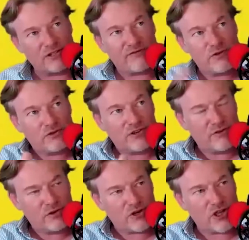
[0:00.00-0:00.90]
If you're
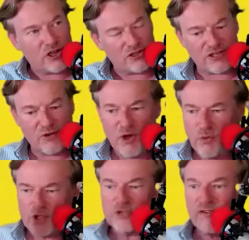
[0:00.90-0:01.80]
not a cursor,
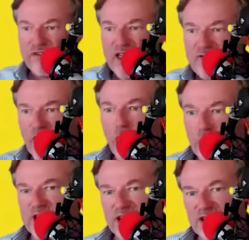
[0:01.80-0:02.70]
what's your favorite
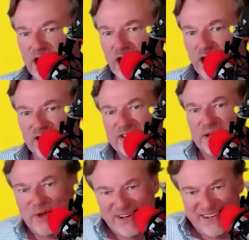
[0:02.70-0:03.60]
object to hurl at
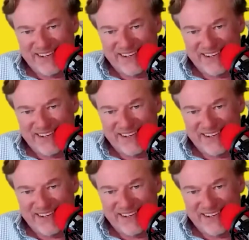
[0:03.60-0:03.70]
someone?